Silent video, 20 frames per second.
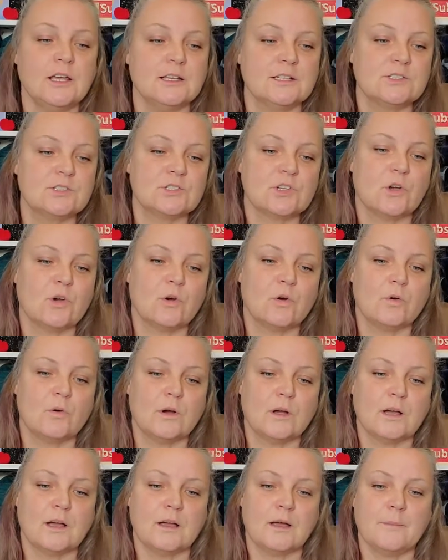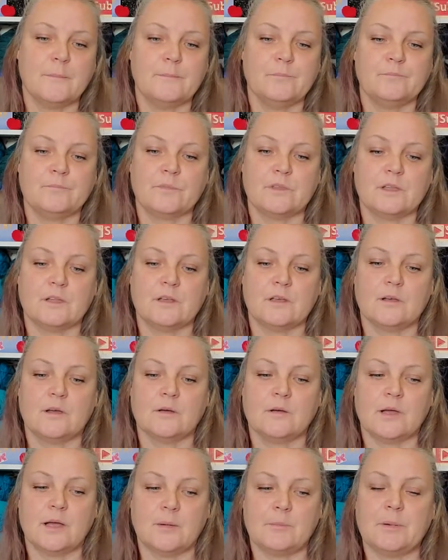So
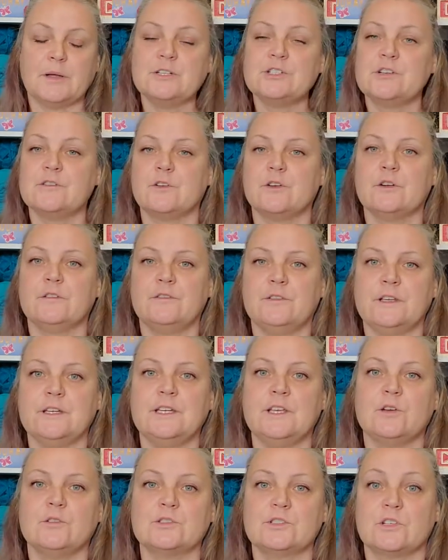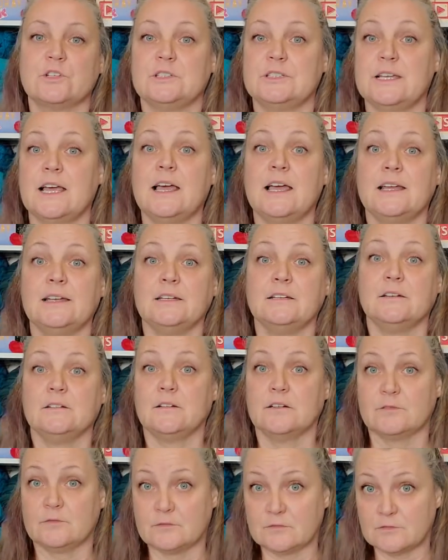a bunch of her videos are done
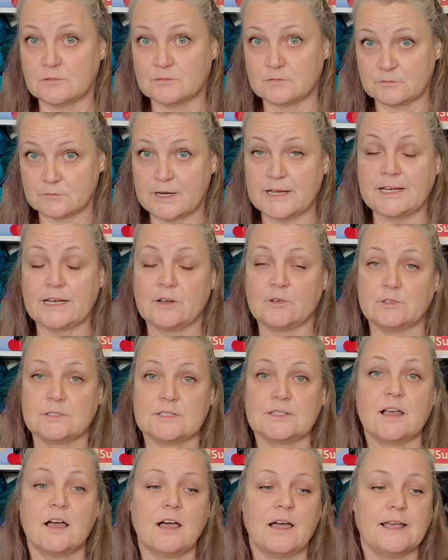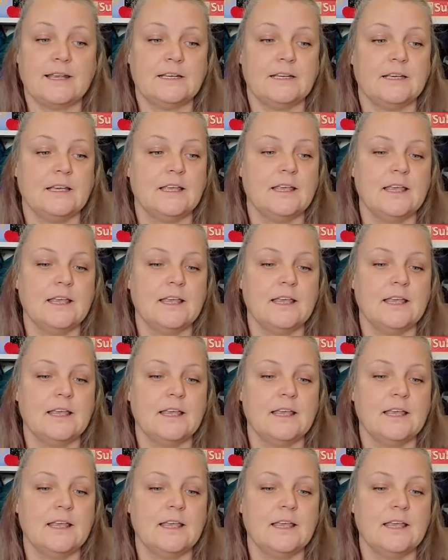right outside.